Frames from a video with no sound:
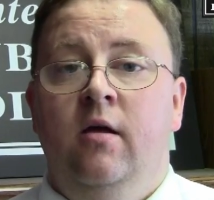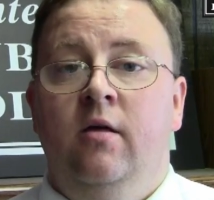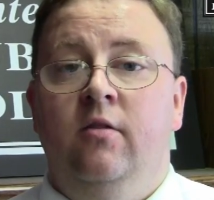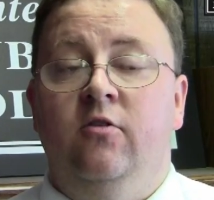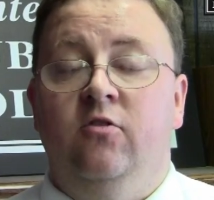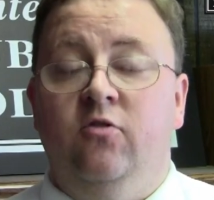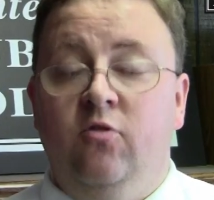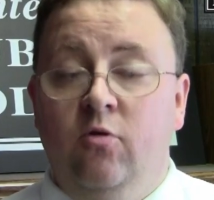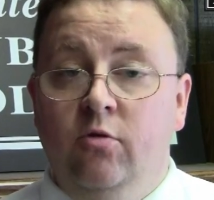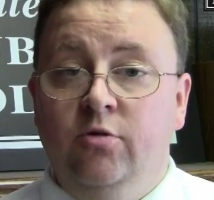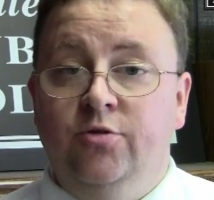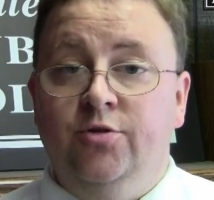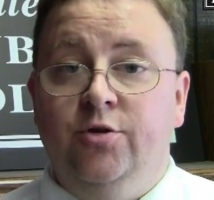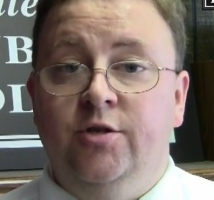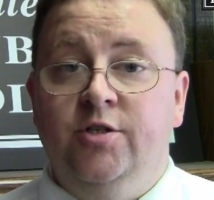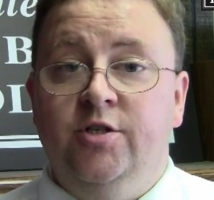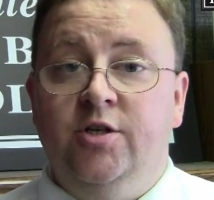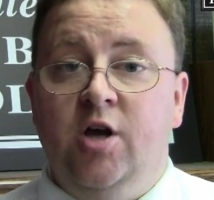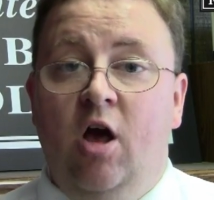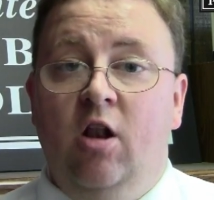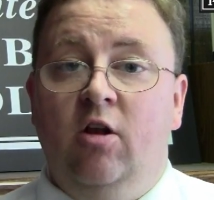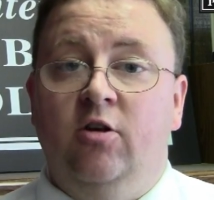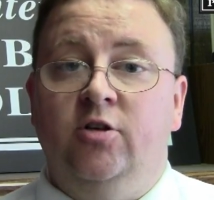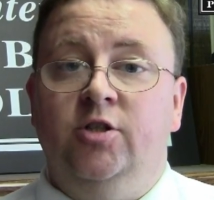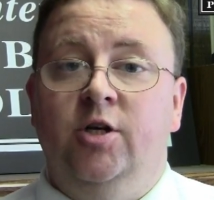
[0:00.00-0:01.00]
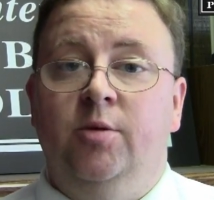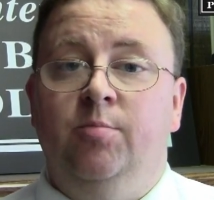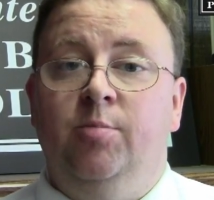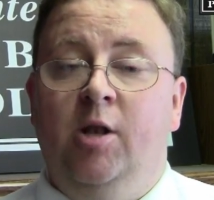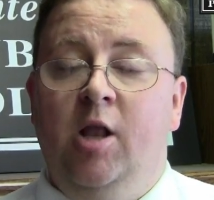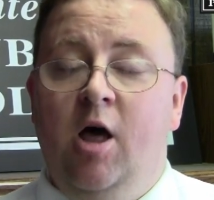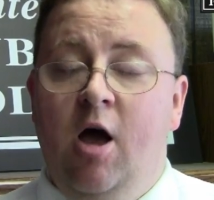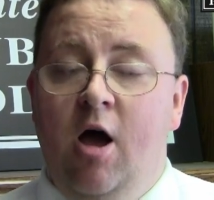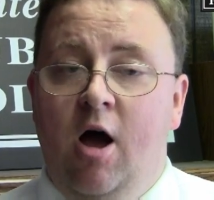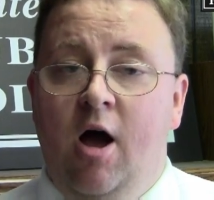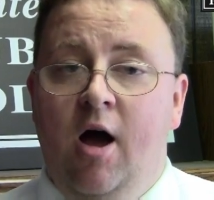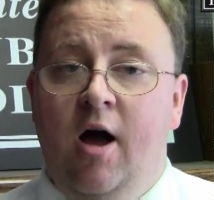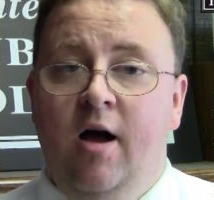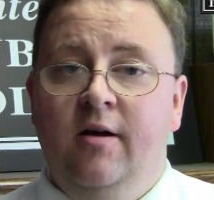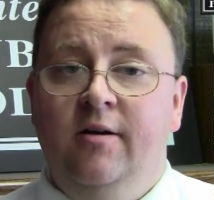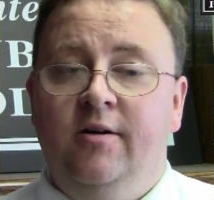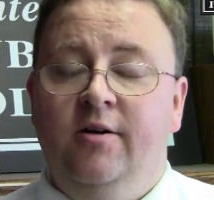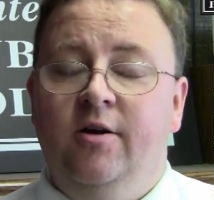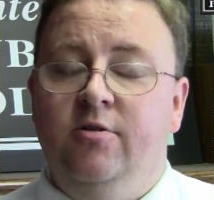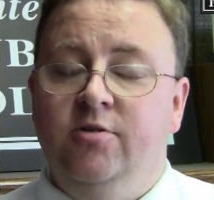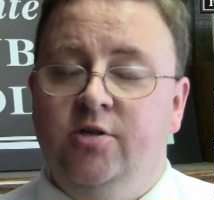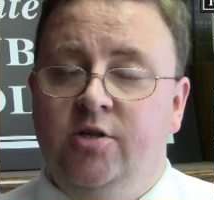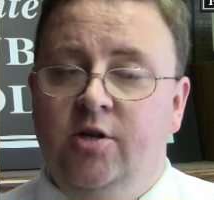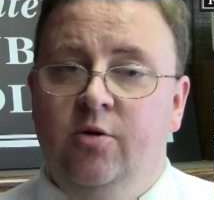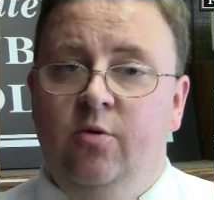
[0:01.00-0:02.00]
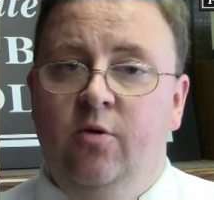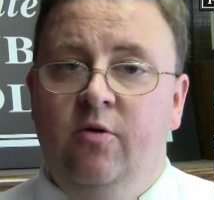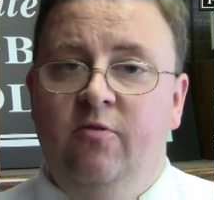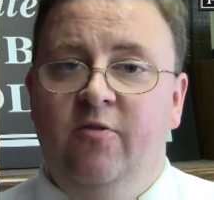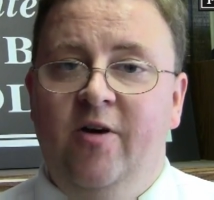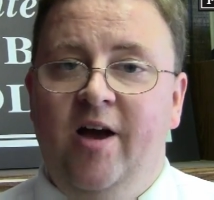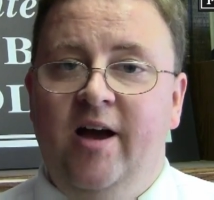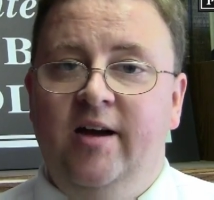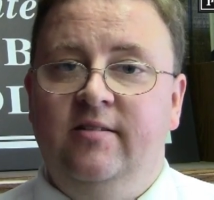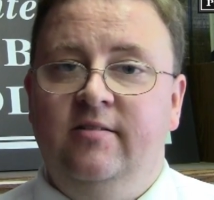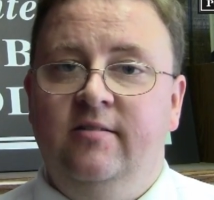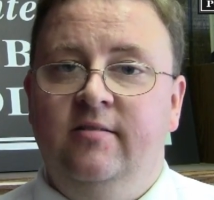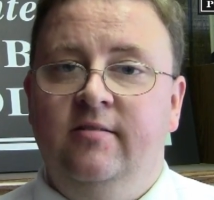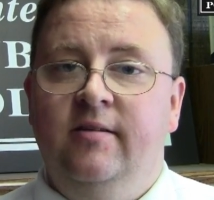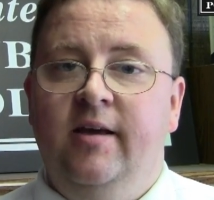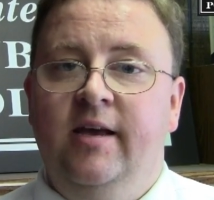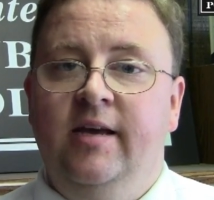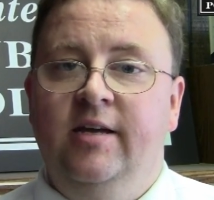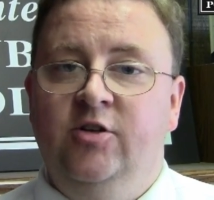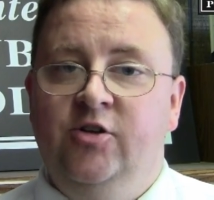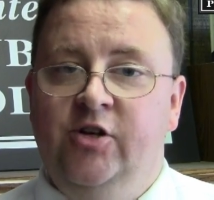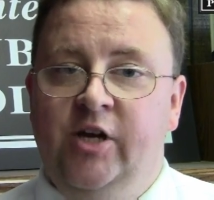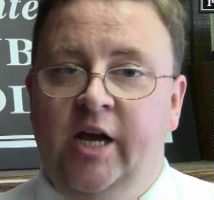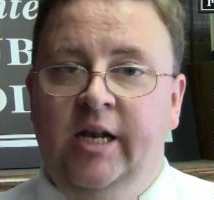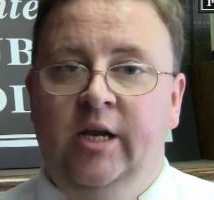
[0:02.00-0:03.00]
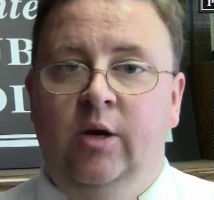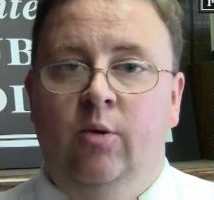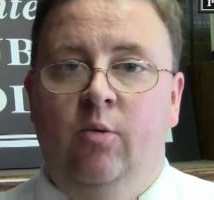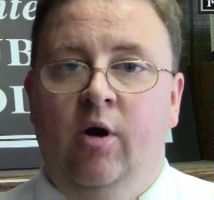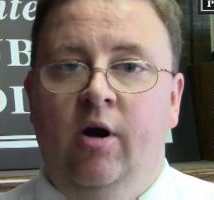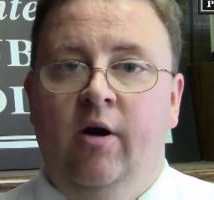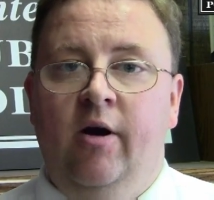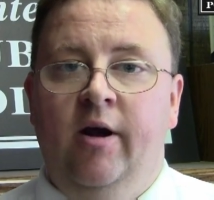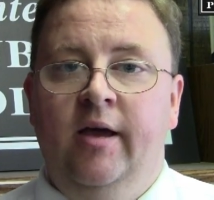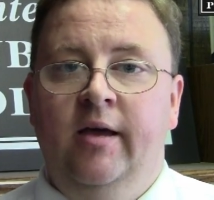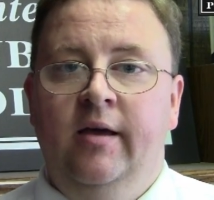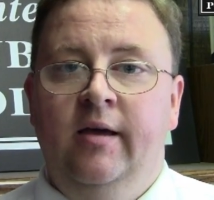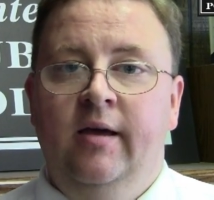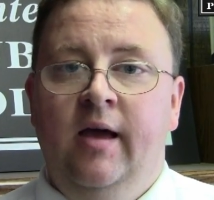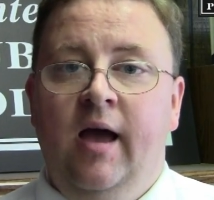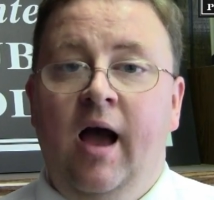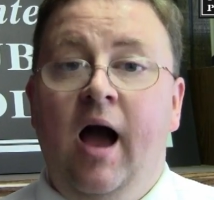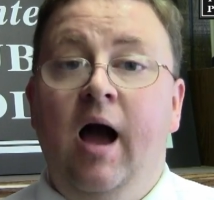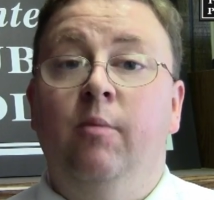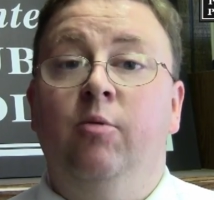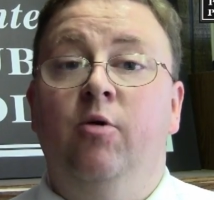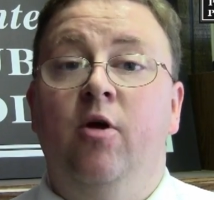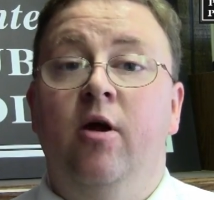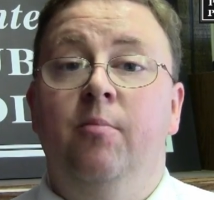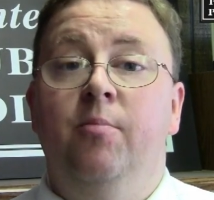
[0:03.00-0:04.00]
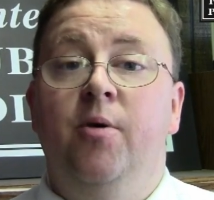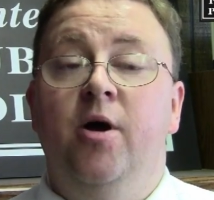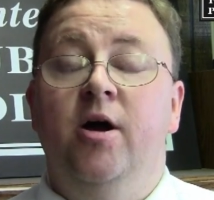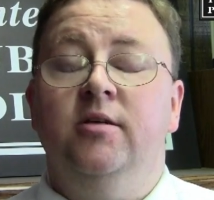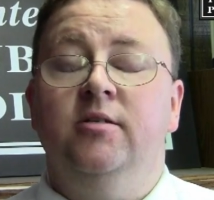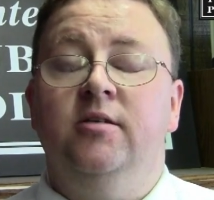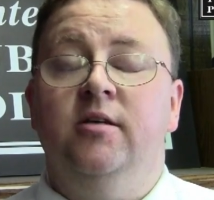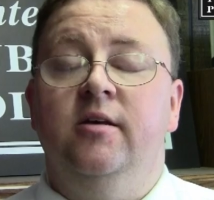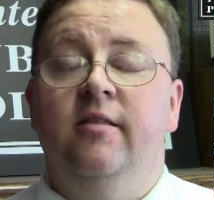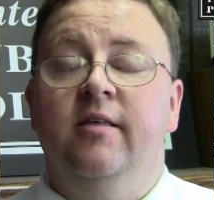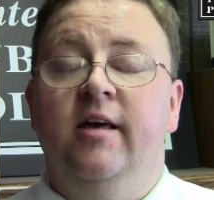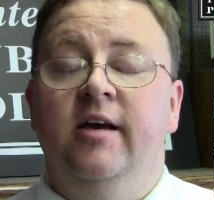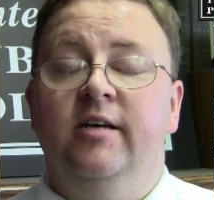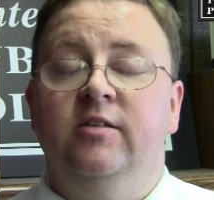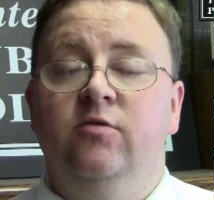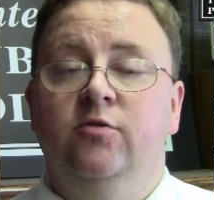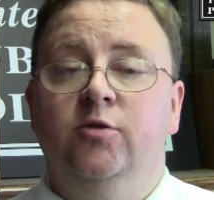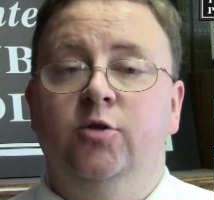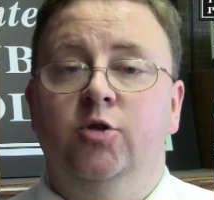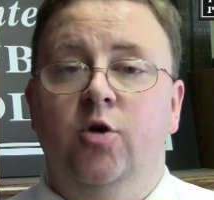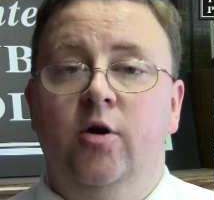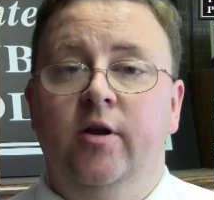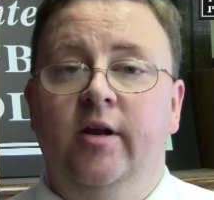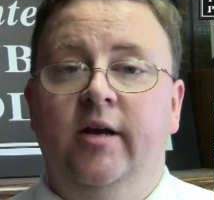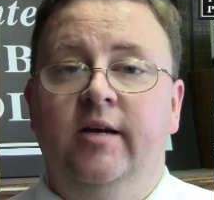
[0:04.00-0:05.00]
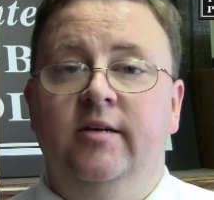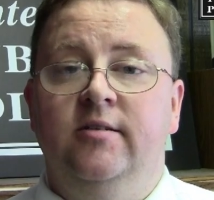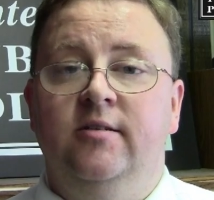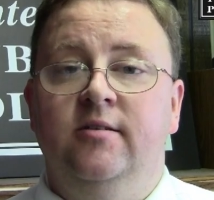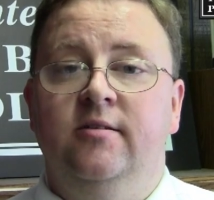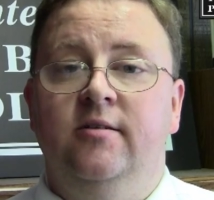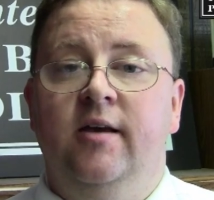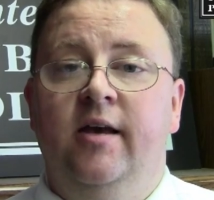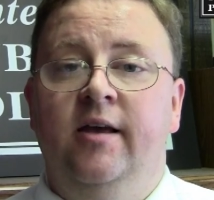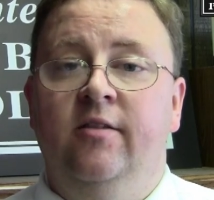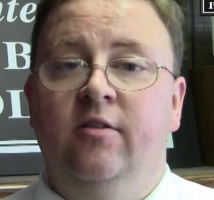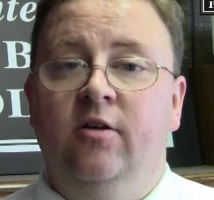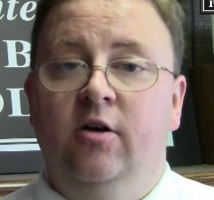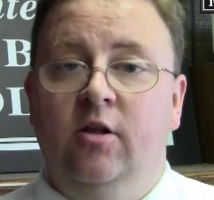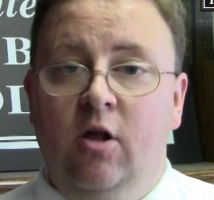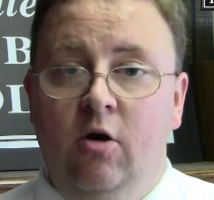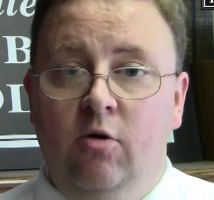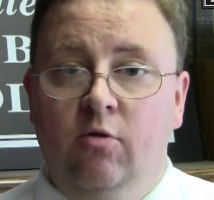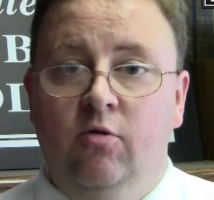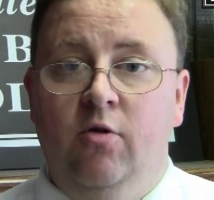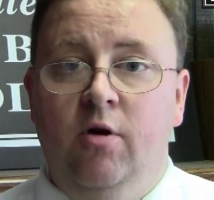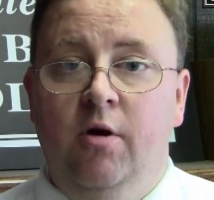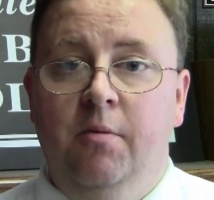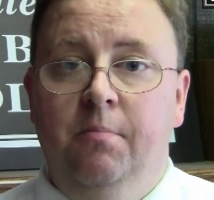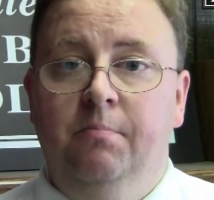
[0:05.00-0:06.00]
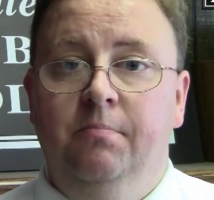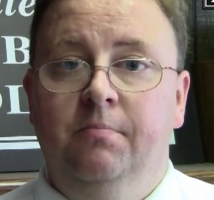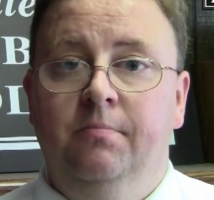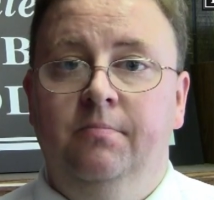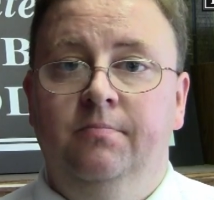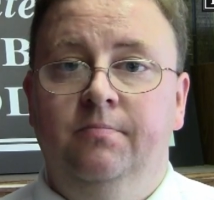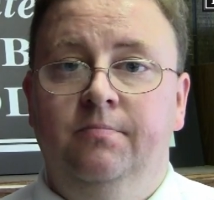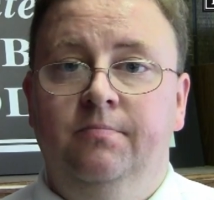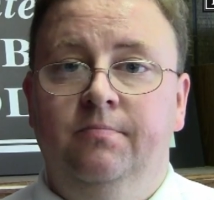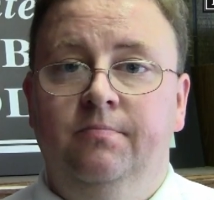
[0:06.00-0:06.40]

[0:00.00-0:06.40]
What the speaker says: The school choice scholarship law goes into effect in January. I'm Bosse. Thanks for joining us in the cloakroom.